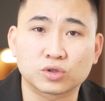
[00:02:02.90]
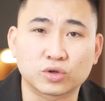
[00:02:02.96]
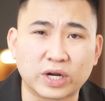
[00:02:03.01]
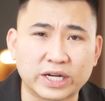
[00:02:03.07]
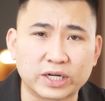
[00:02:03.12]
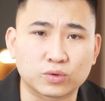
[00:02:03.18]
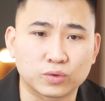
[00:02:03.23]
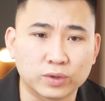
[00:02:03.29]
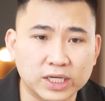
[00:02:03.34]

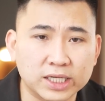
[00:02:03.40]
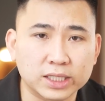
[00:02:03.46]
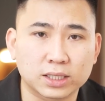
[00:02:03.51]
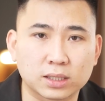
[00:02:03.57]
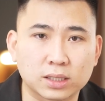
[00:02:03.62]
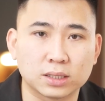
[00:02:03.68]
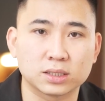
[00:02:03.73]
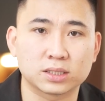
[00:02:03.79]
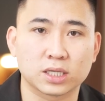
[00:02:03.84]
create really
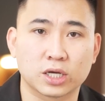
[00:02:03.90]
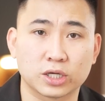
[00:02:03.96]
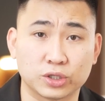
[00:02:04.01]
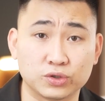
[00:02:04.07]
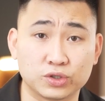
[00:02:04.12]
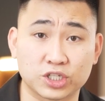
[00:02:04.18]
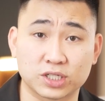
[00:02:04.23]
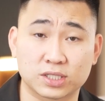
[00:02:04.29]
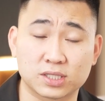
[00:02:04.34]
good
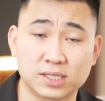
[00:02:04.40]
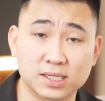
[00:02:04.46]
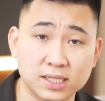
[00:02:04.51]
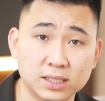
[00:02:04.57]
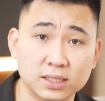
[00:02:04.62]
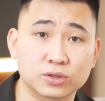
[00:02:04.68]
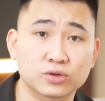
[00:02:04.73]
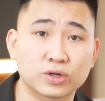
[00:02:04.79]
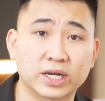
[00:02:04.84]

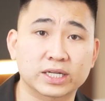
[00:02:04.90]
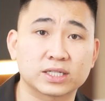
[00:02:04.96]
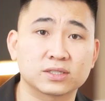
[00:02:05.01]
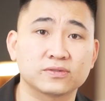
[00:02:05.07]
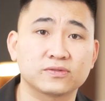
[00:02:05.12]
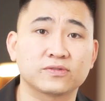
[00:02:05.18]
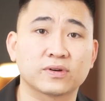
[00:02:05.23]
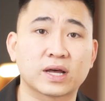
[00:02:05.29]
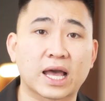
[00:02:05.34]
UGC
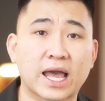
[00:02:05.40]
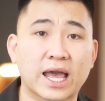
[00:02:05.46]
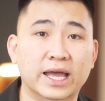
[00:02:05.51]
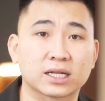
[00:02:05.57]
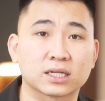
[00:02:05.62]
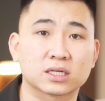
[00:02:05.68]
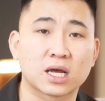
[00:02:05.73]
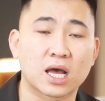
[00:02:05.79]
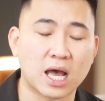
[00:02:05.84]
creative
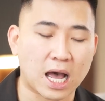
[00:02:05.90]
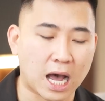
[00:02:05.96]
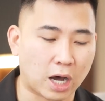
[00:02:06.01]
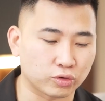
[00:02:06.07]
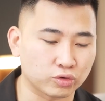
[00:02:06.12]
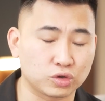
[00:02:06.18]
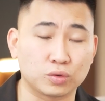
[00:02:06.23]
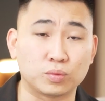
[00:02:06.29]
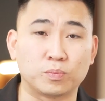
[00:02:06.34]
and
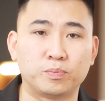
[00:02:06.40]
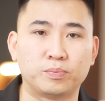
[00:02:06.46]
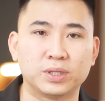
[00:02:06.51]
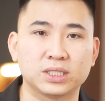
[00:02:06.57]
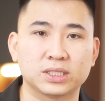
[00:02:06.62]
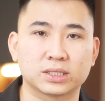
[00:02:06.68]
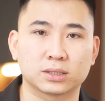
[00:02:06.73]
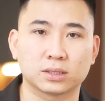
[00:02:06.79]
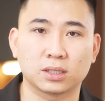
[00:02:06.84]
how to
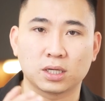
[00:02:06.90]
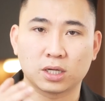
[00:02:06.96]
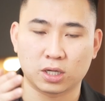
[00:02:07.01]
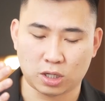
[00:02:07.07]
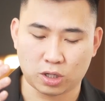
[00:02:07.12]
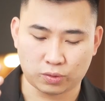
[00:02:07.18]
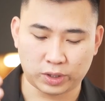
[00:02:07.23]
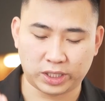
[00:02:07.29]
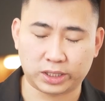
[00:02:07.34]
build
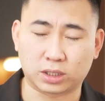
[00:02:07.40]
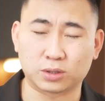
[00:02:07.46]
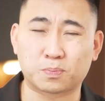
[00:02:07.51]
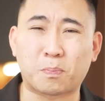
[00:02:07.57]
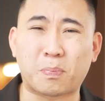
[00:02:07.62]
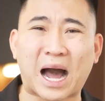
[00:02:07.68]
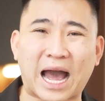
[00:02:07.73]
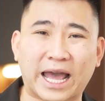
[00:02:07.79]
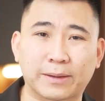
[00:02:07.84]
a really
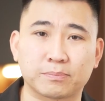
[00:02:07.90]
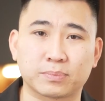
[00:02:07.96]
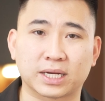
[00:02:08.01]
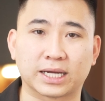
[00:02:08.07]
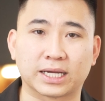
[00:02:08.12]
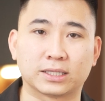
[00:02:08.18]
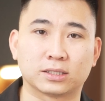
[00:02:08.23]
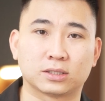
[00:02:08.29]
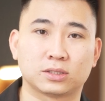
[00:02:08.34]
good
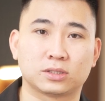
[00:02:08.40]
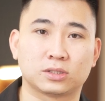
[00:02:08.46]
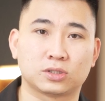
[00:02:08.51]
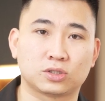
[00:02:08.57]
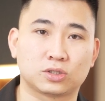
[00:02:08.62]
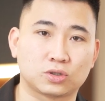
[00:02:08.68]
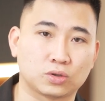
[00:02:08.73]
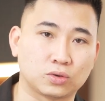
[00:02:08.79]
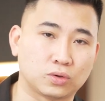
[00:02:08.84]
pipeline
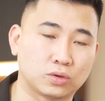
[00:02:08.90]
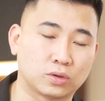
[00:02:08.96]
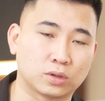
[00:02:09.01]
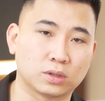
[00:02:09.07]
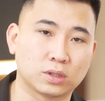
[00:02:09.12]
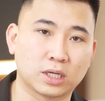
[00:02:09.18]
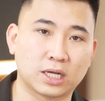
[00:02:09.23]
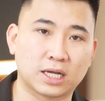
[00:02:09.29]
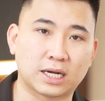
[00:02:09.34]

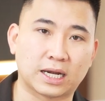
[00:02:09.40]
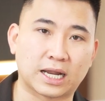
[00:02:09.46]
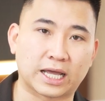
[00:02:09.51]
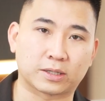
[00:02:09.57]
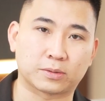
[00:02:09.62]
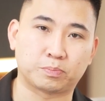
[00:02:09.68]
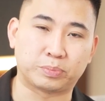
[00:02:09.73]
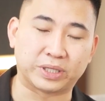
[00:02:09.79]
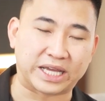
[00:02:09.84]
to
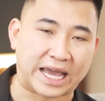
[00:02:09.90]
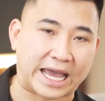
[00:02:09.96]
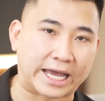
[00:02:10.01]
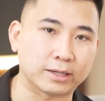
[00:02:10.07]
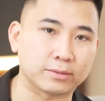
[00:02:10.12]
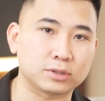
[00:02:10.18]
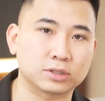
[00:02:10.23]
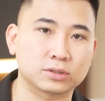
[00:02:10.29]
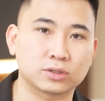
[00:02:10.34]
be
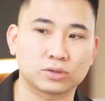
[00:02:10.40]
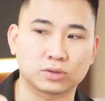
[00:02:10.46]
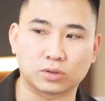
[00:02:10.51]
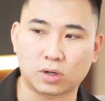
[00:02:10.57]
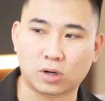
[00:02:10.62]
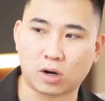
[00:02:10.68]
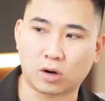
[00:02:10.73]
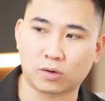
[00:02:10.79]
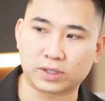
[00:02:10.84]
able
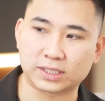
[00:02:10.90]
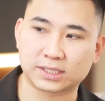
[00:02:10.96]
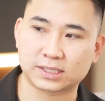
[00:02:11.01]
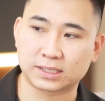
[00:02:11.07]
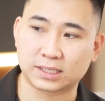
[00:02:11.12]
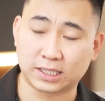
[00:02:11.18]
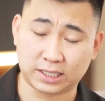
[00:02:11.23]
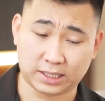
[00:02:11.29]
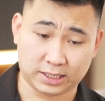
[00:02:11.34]
to
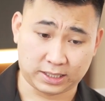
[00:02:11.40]
always